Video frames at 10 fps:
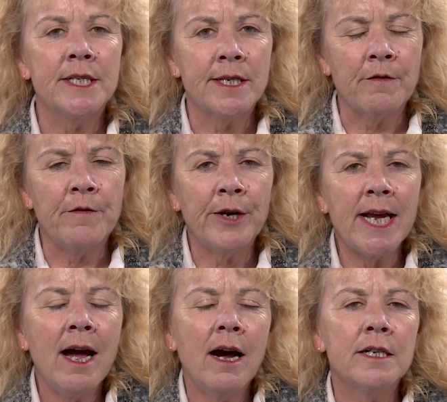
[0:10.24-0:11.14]
is at the very
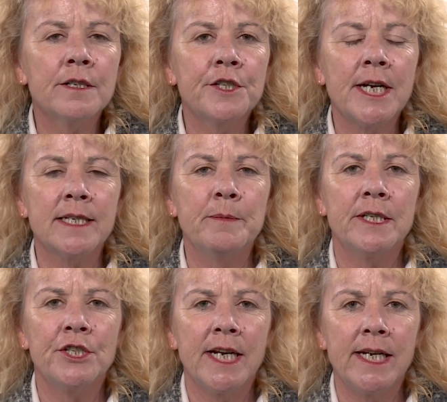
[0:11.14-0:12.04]
heart of
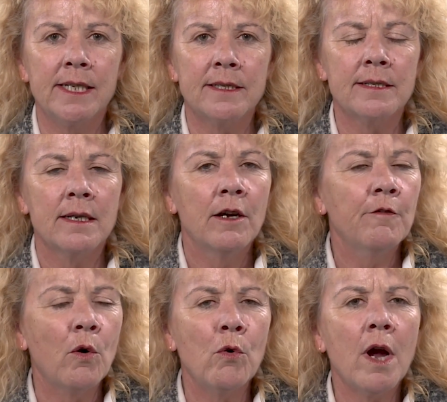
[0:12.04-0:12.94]
Shakespeare's genius,
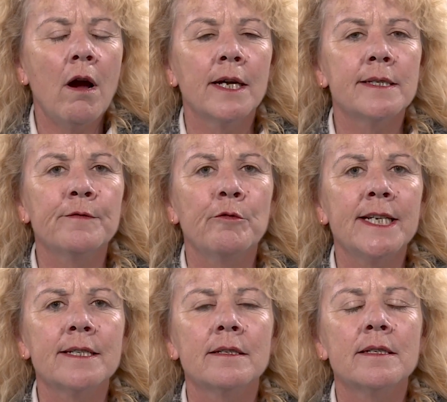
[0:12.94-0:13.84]
for all kinds of
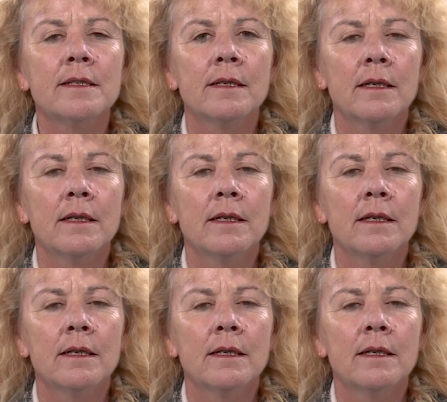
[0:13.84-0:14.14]
reasons.